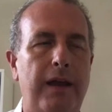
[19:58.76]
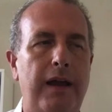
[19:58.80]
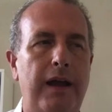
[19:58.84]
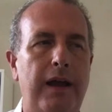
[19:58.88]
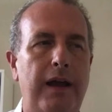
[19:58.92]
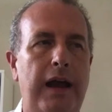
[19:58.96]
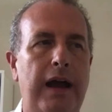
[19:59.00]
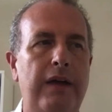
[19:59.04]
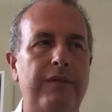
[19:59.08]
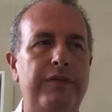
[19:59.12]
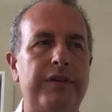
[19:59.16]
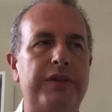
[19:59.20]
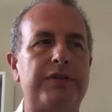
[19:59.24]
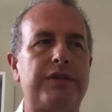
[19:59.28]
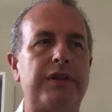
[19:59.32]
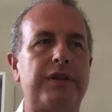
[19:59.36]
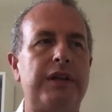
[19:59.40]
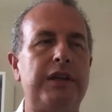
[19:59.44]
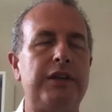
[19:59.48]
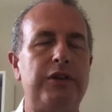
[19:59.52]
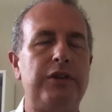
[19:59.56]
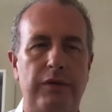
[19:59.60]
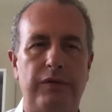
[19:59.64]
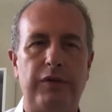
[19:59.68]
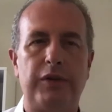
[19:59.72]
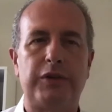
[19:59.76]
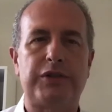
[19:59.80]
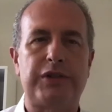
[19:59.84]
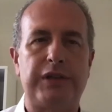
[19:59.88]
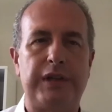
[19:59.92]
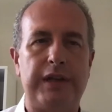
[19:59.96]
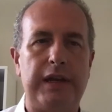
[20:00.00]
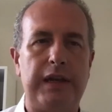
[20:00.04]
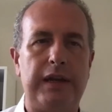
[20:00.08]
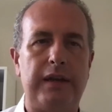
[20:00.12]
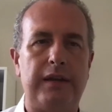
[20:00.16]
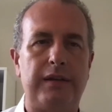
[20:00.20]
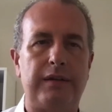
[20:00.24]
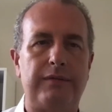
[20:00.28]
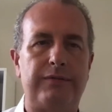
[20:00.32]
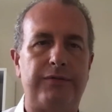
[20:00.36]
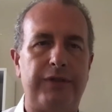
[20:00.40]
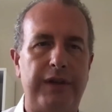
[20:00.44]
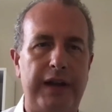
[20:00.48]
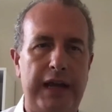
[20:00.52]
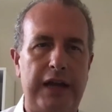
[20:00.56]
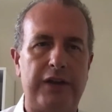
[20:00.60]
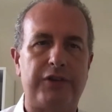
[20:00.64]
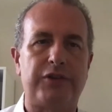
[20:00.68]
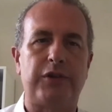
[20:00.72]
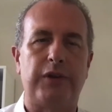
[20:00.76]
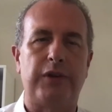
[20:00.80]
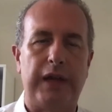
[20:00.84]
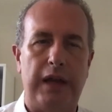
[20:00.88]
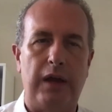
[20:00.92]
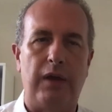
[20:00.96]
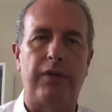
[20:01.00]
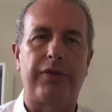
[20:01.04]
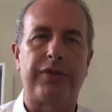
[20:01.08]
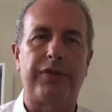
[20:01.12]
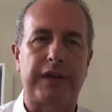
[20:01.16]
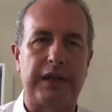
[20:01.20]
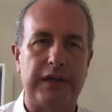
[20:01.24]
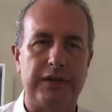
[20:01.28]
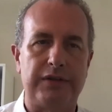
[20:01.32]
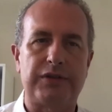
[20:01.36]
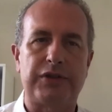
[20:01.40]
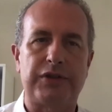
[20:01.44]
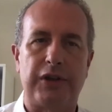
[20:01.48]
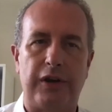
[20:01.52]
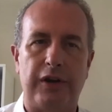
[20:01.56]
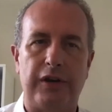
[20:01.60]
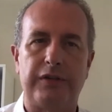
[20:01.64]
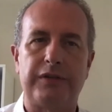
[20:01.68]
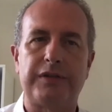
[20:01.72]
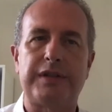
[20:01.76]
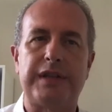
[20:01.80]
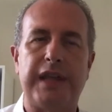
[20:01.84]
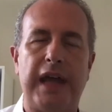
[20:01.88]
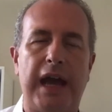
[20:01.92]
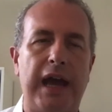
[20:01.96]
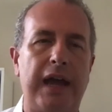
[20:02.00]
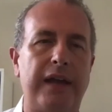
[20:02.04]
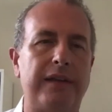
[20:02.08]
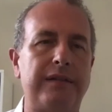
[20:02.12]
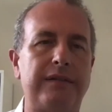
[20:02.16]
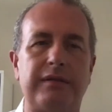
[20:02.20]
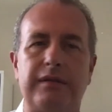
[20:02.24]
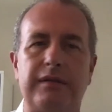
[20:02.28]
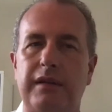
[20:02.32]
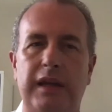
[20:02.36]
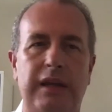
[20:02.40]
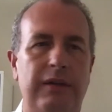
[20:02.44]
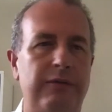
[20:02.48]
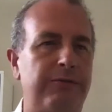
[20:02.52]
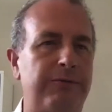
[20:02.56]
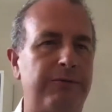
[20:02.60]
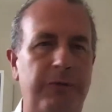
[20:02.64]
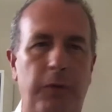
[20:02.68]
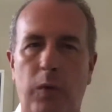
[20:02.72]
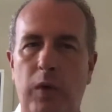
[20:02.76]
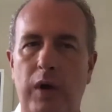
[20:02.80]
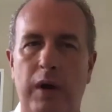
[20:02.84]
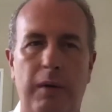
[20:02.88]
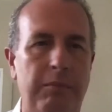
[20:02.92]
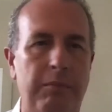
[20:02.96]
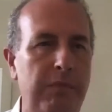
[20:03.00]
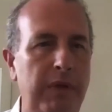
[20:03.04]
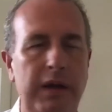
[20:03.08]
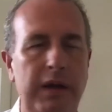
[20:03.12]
obviously university financial health concerns that inform